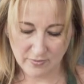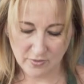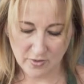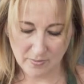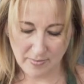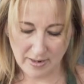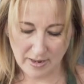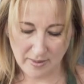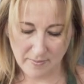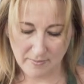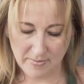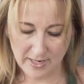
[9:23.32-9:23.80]
for
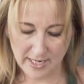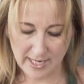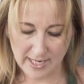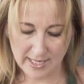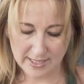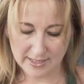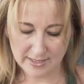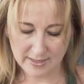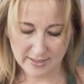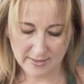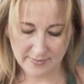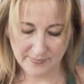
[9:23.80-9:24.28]
about a
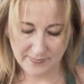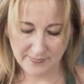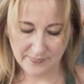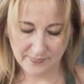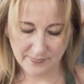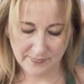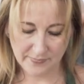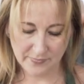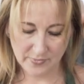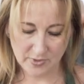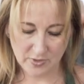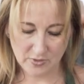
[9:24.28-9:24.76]
minute.
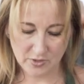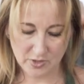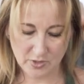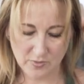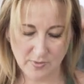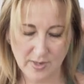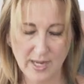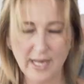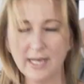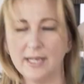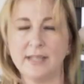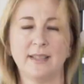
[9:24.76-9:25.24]
Don't do
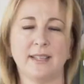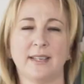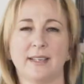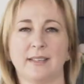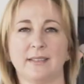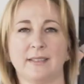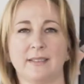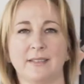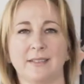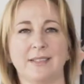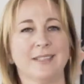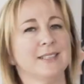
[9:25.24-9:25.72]

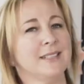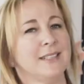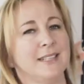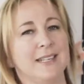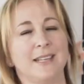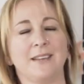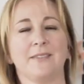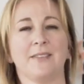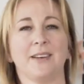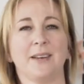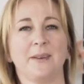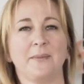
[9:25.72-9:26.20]
anything,
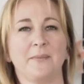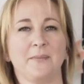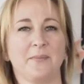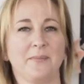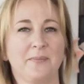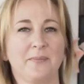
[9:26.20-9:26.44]
leave it.